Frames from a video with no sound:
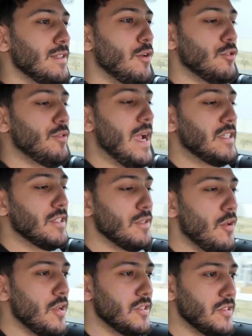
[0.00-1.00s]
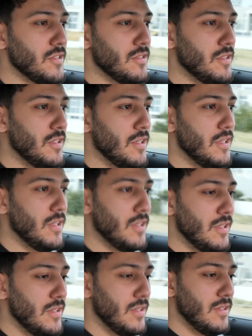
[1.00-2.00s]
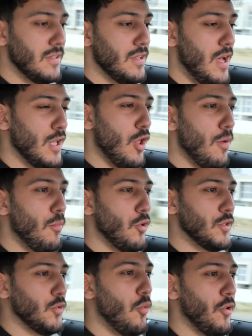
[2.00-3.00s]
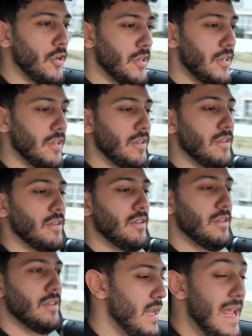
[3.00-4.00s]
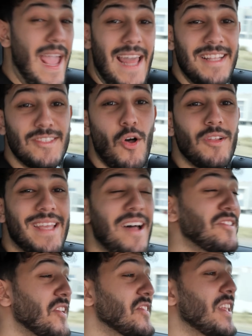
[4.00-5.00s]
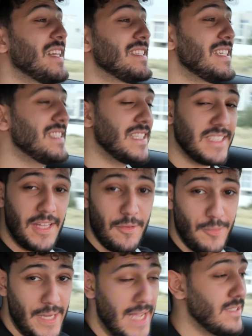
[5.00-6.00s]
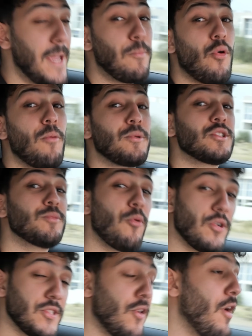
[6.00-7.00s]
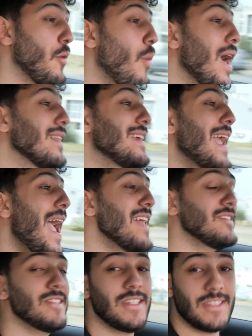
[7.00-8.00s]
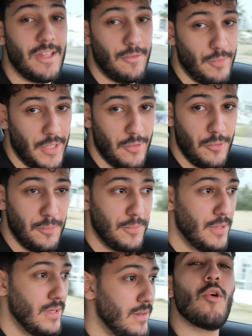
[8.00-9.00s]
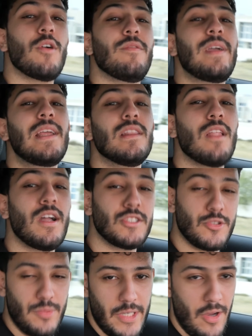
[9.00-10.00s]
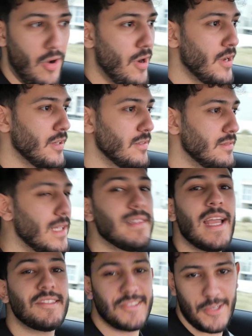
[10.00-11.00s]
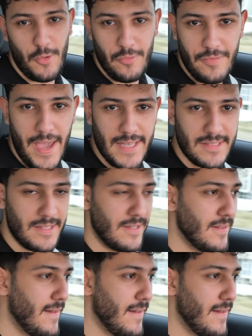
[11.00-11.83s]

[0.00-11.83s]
no traction loss, a lot more torque. And this all tells us that the C63S is a proper sports car, while the S63 Coupe more of a luxury car that tends to go fast.